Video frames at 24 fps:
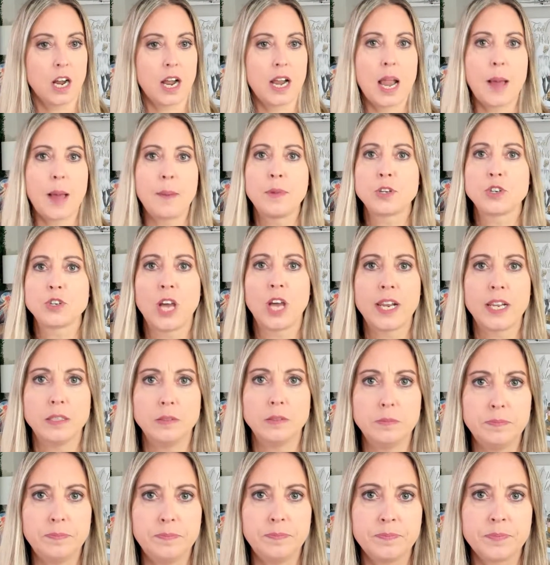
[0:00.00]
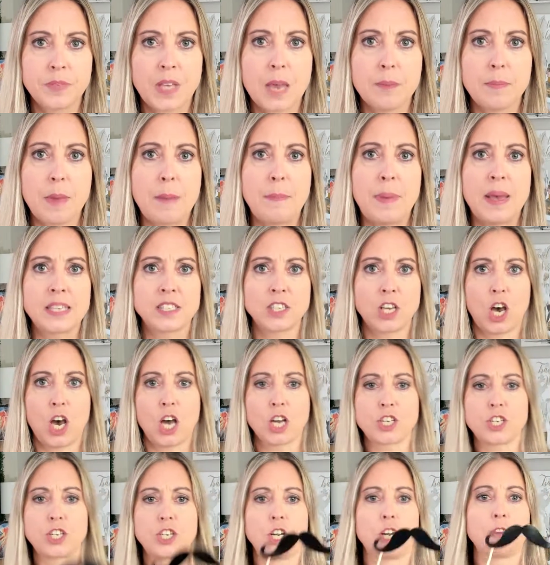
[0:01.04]
and I'm gonna try to get my best
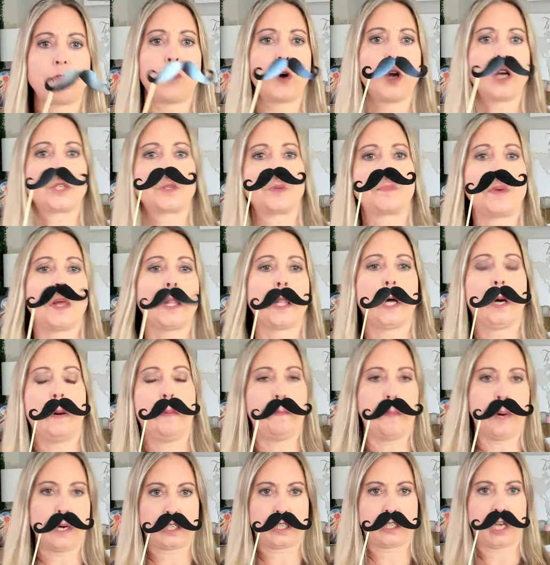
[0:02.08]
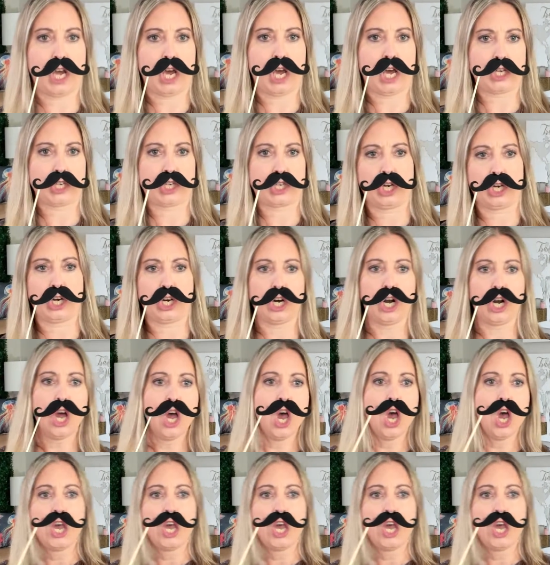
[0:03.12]
auctioneer voice with my little mustache here.